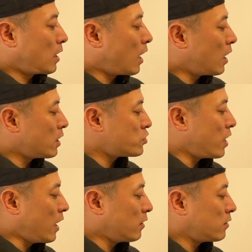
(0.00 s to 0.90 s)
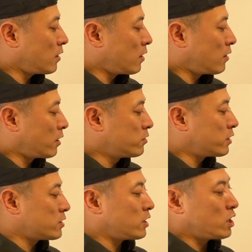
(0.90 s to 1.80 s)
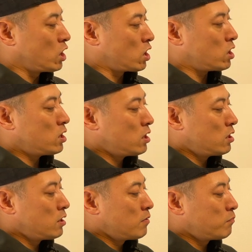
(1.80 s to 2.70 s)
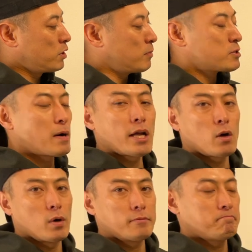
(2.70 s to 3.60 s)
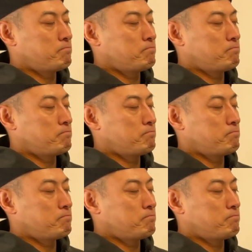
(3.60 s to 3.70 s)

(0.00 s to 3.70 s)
Other chain, as you can see here, pretty much minor one.